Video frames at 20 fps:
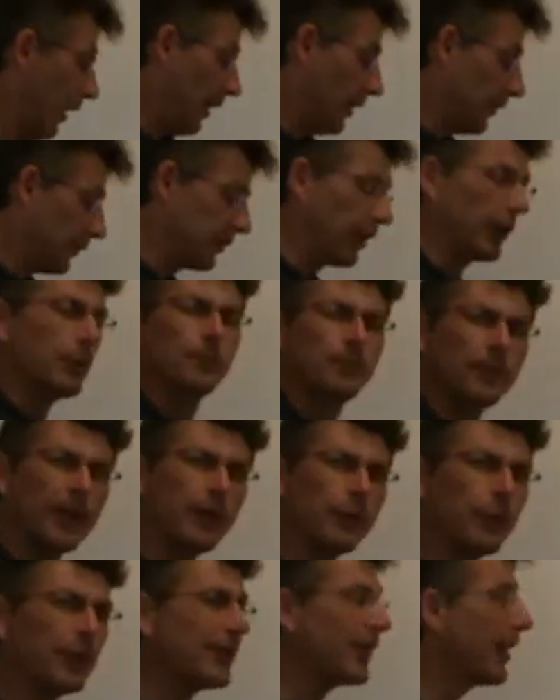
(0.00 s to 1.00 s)
So
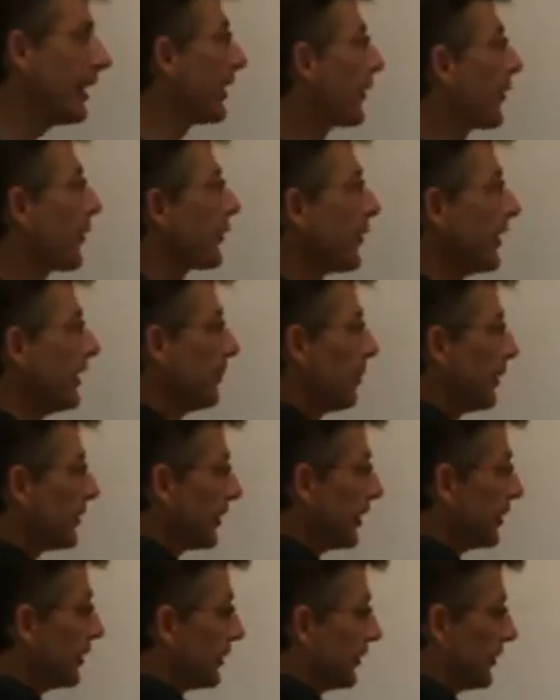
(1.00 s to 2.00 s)
if we take three
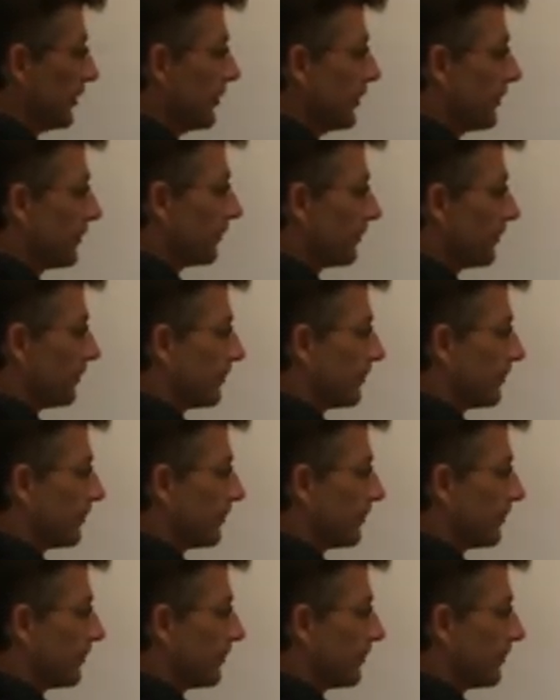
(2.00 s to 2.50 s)
positions,